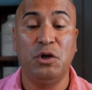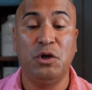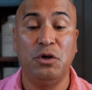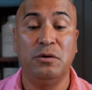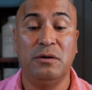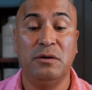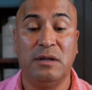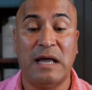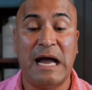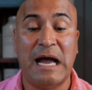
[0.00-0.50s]

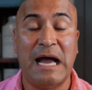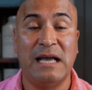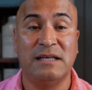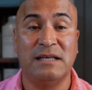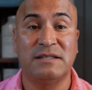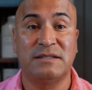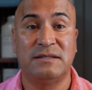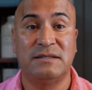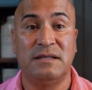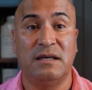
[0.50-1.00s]

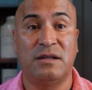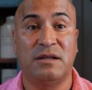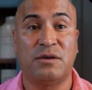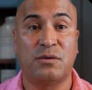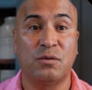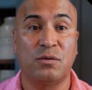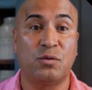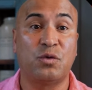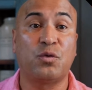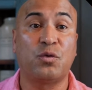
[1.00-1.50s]
utilize the
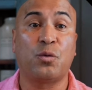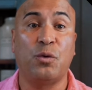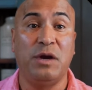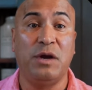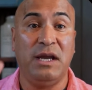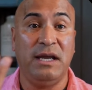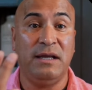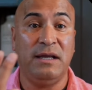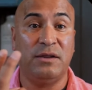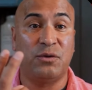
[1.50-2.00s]

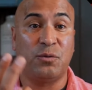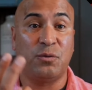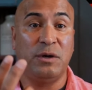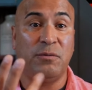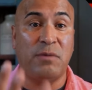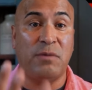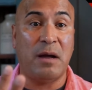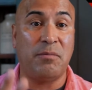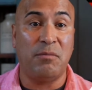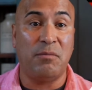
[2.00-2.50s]
three
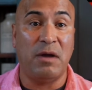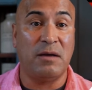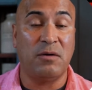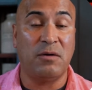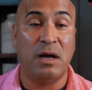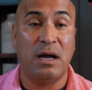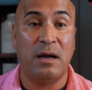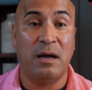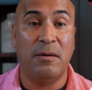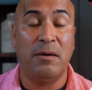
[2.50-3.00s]
rep
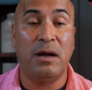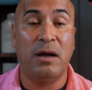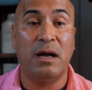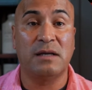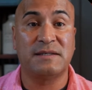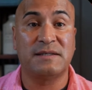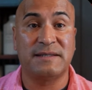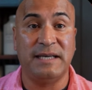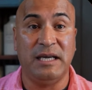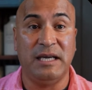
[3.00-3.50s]

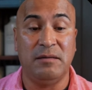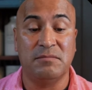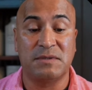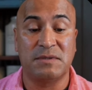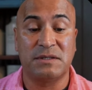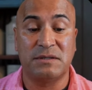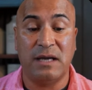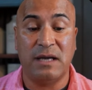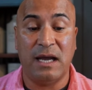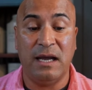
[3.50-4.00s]

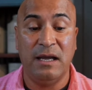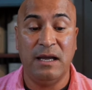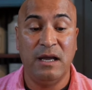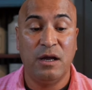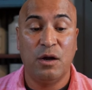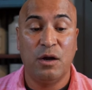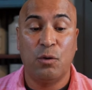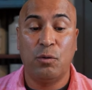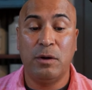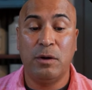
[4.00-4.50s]
schemes, okay?
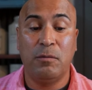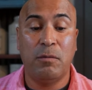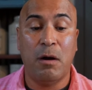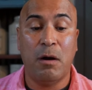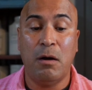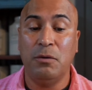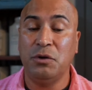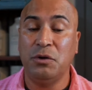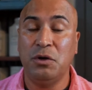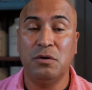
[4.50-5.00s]
We
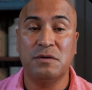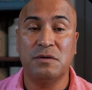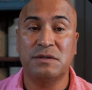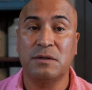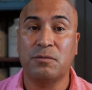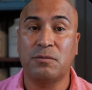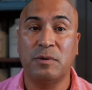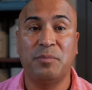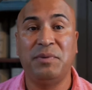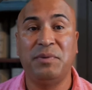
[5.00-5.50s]
won't
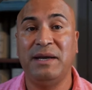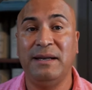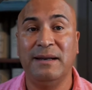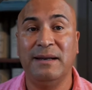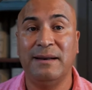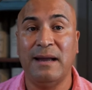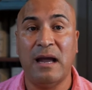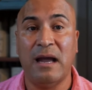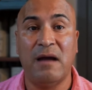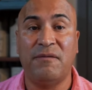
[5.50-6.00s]
use the
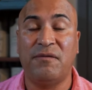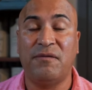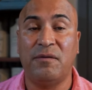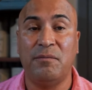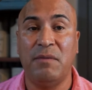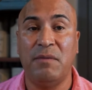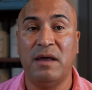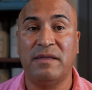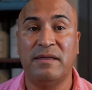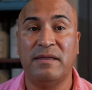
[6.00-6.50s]
repeated
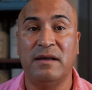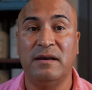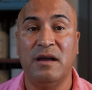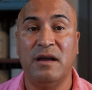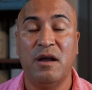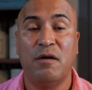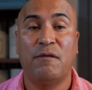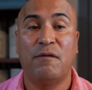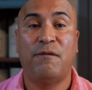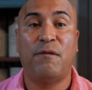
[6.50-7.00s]
effort
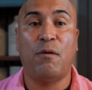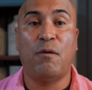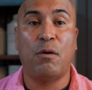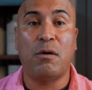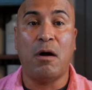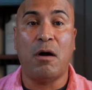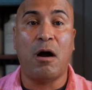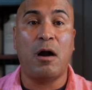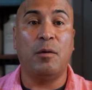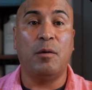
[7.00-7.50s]
method
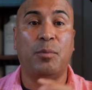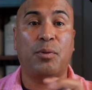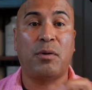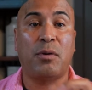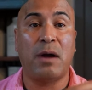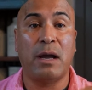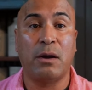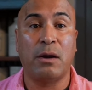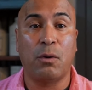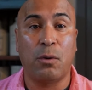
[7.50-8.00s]
for our
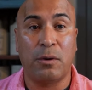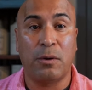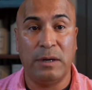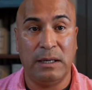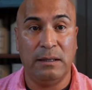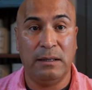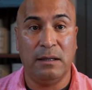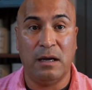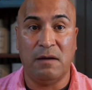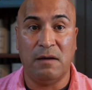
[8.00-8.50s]

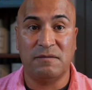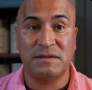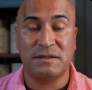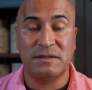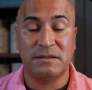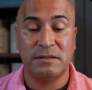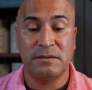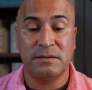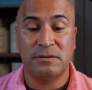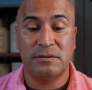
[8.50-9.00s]
priority
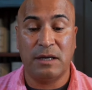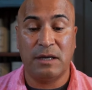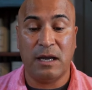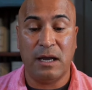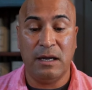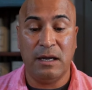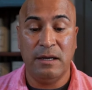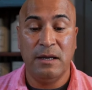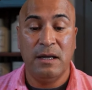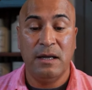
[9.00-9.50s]
lifts,
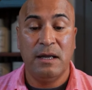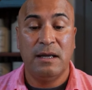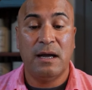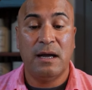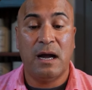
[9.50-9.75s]
okay?